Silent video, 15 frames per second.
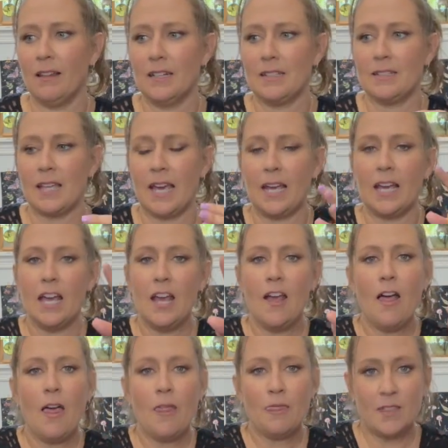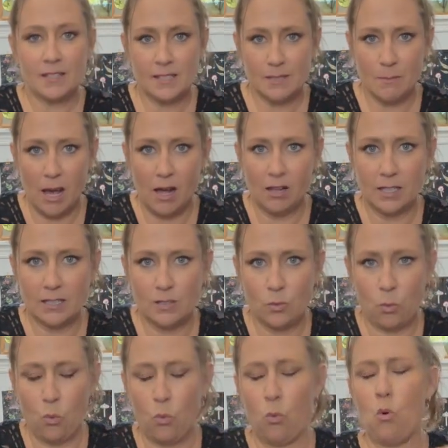And it's like, the smell is
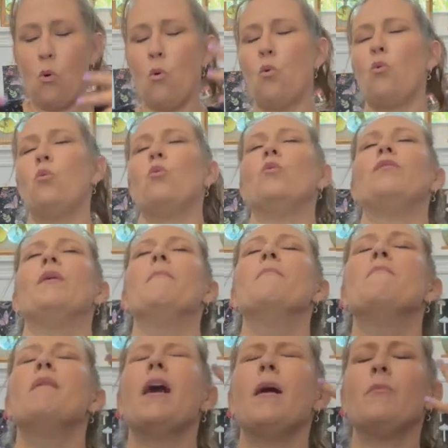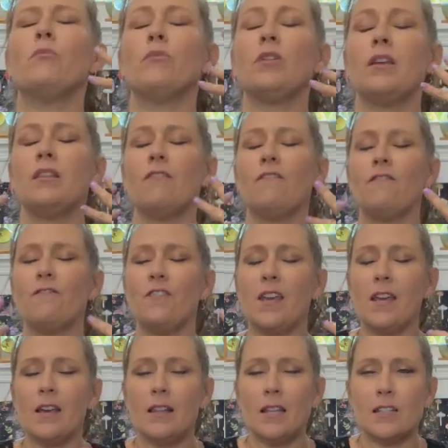the memory, the
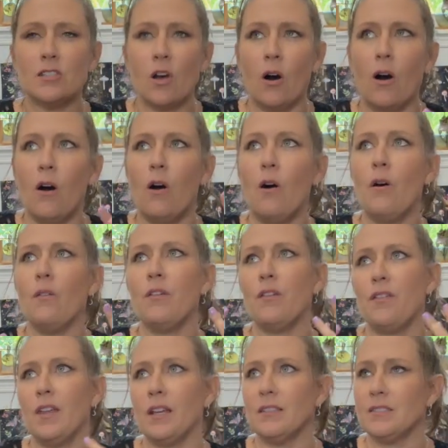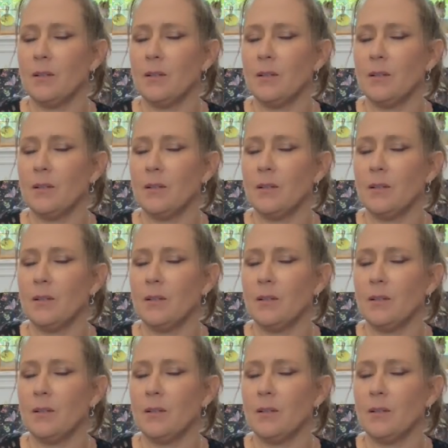feelings, all the things.